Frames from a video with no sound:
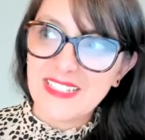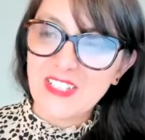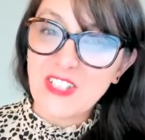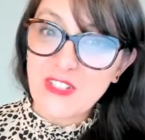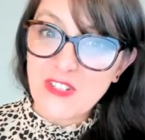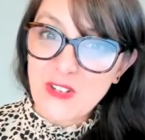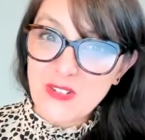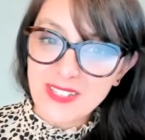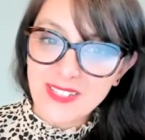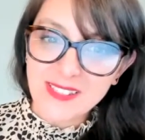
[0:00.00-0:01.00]
Do you
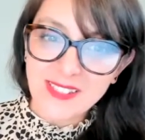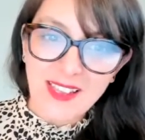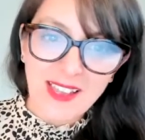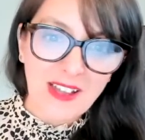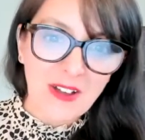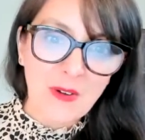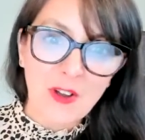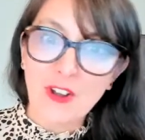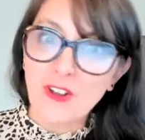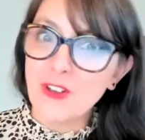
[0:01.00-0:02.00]
notice how a
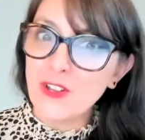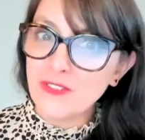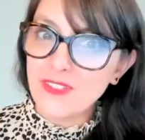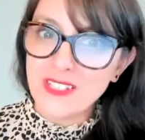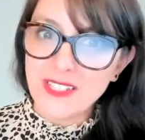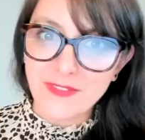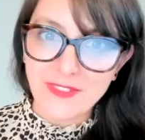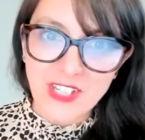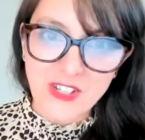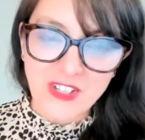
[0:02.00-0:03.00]
lot of these
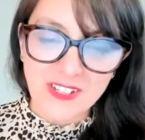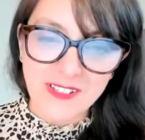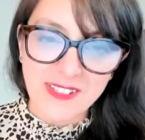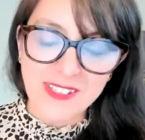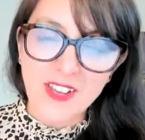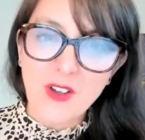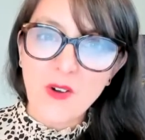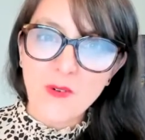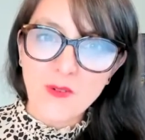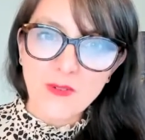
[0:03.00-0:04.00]
definitions
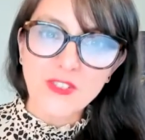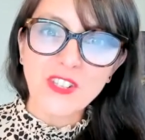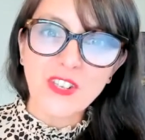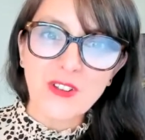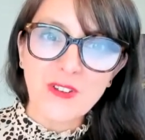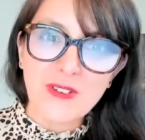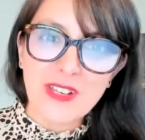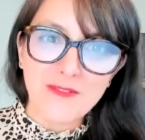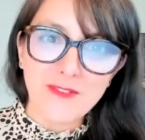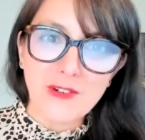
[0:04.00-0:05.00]
also
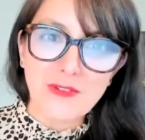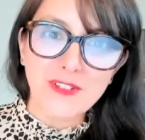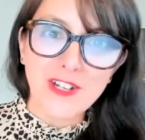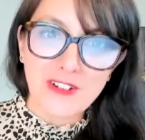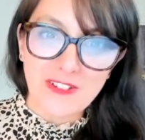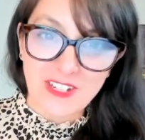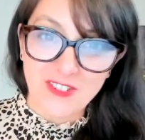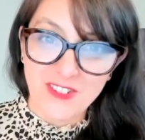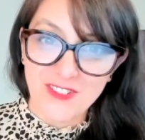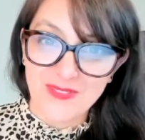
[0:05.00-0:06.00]
involve
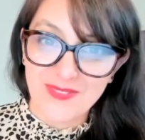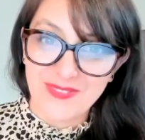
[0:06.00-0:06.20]
courage?